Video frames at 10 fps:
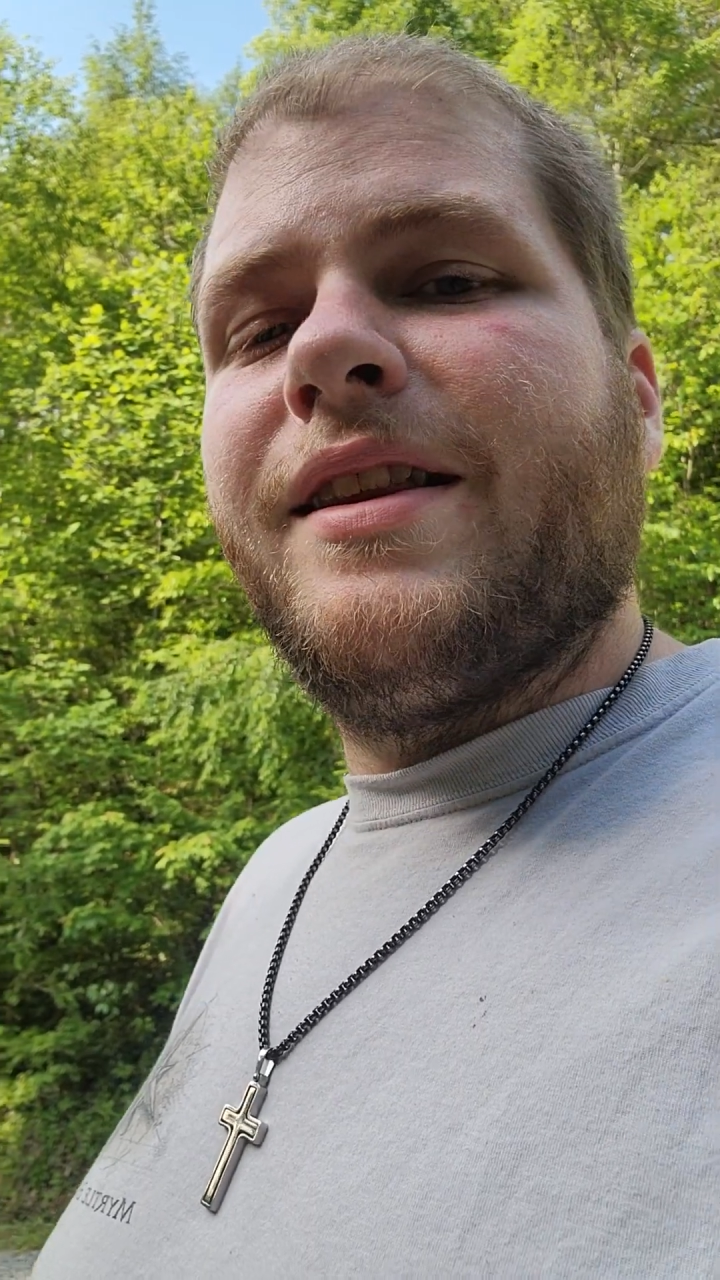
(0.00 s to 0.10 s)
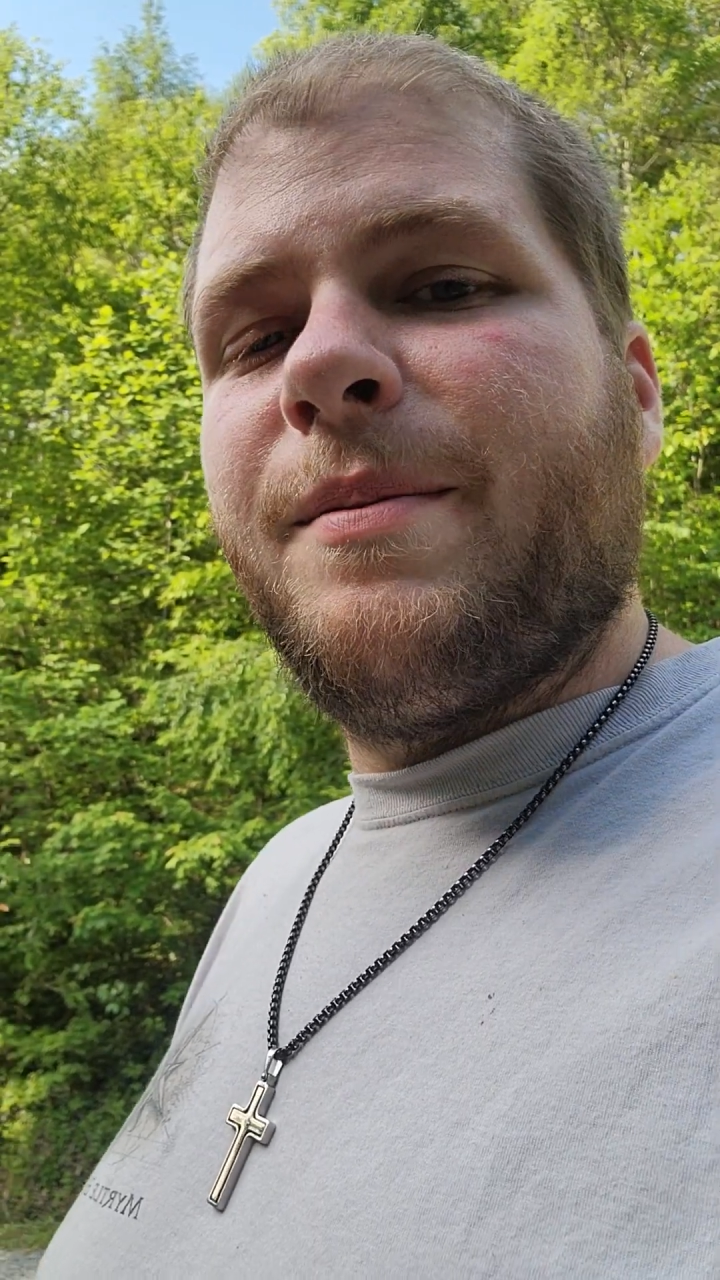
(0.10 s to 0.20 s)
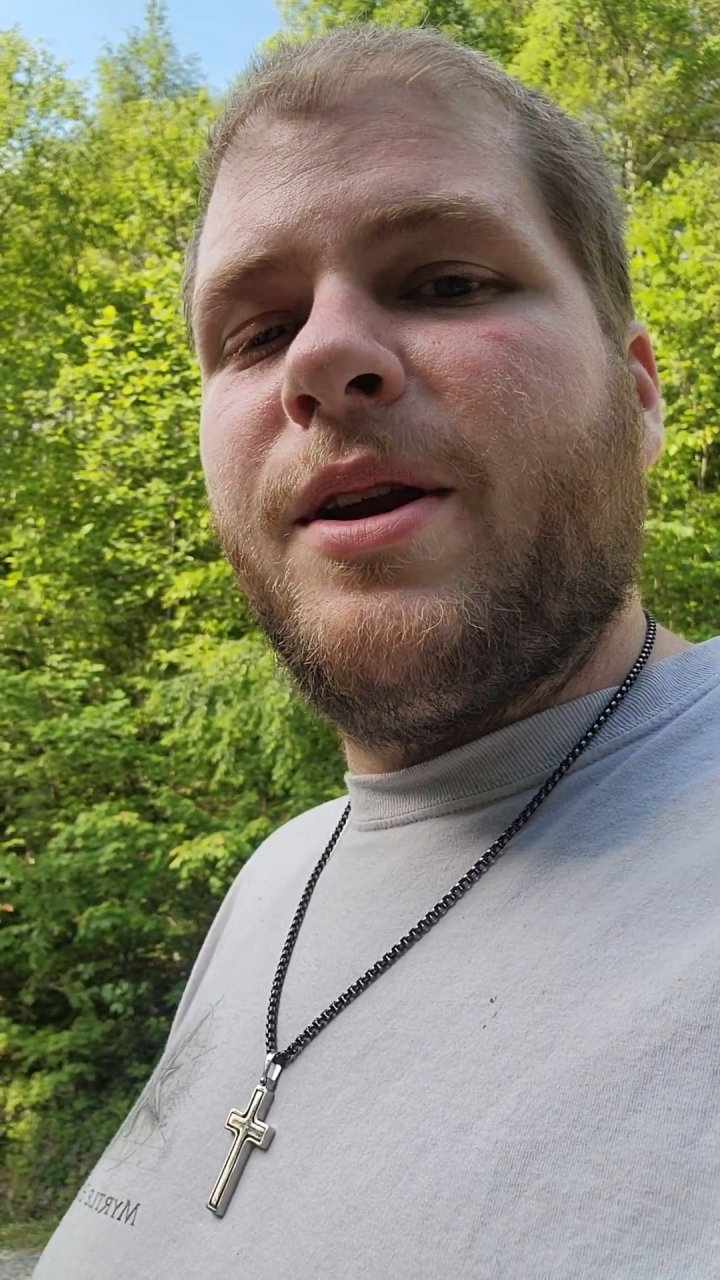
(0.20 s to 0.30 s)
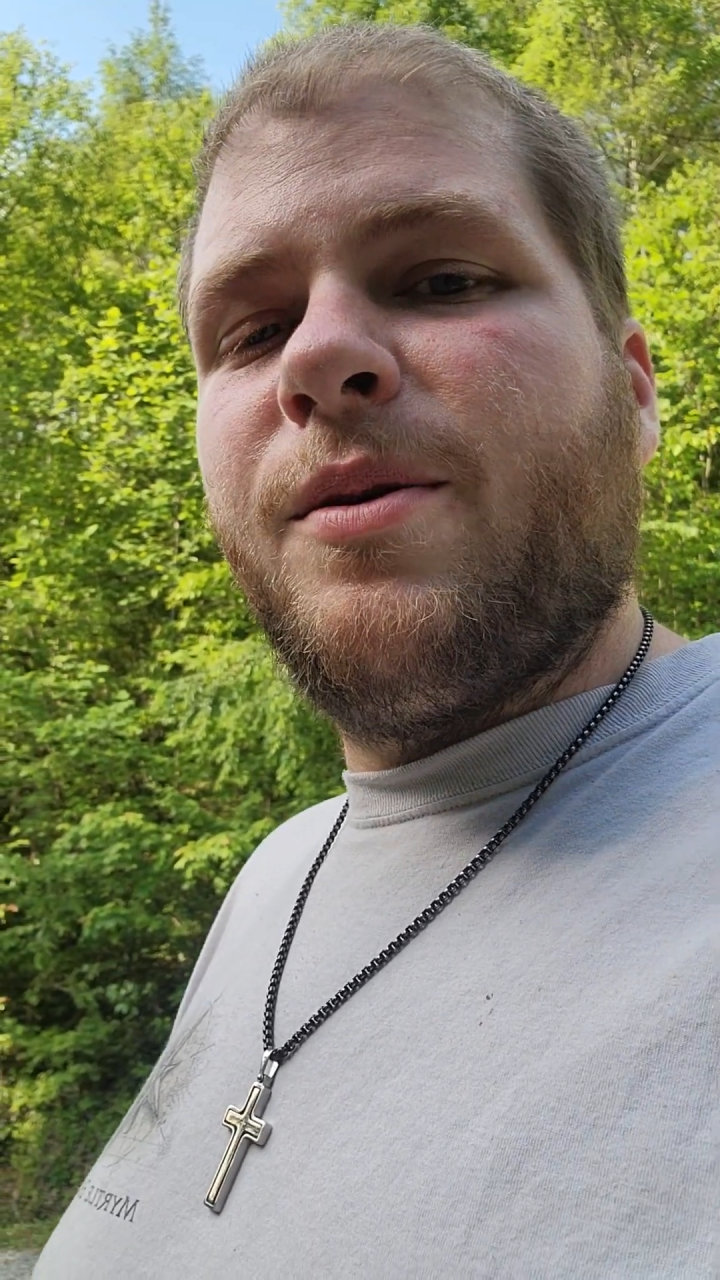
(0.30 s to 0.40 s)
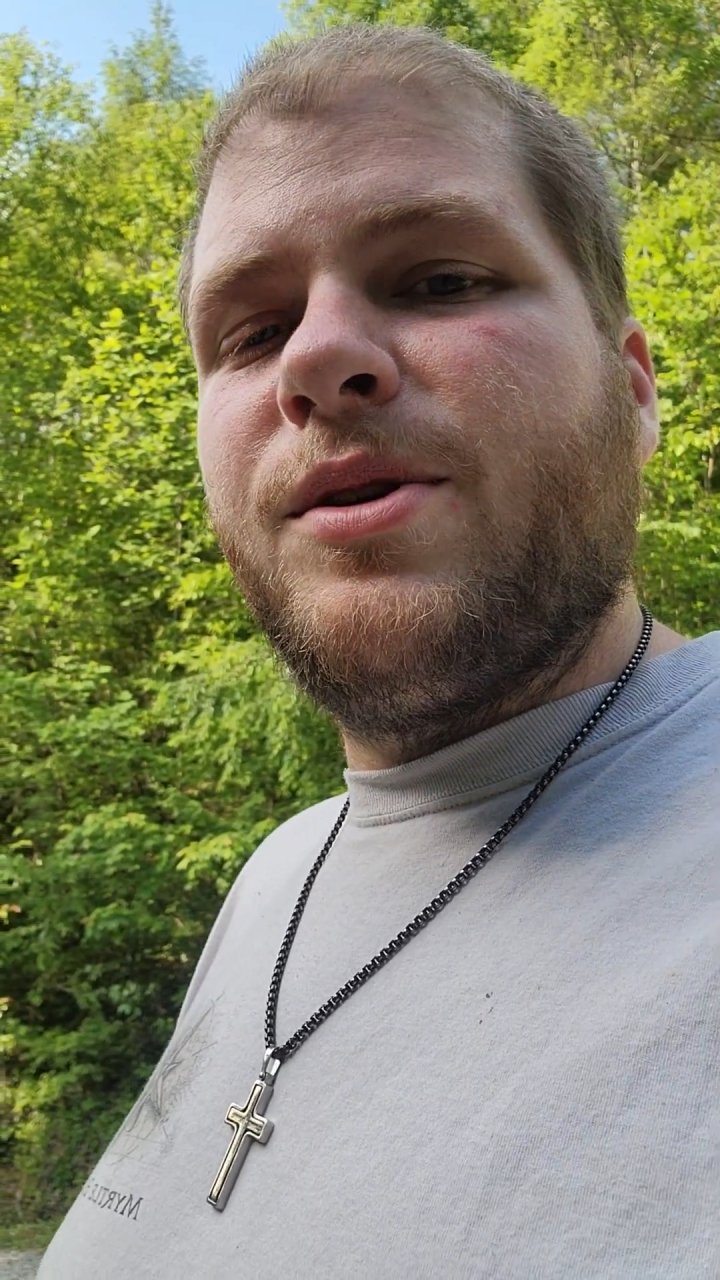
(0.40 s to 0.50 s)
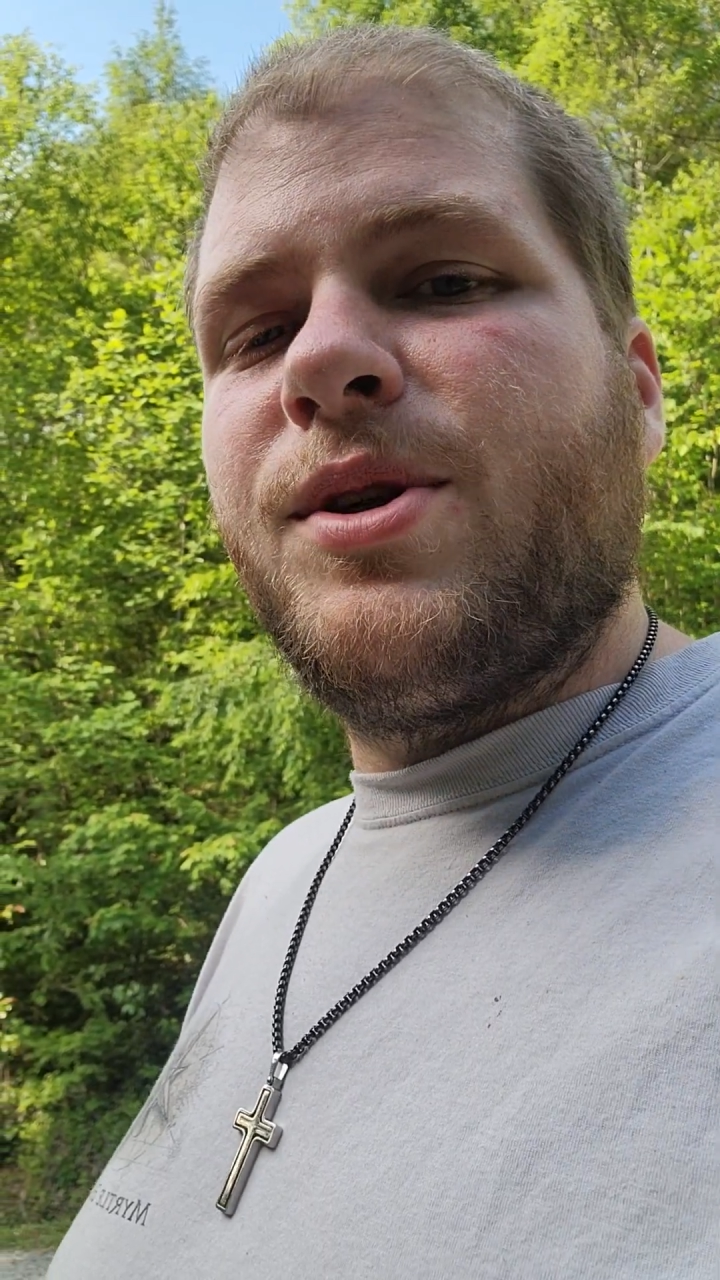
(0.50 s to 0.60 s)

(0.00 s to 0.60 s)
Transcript: me know what you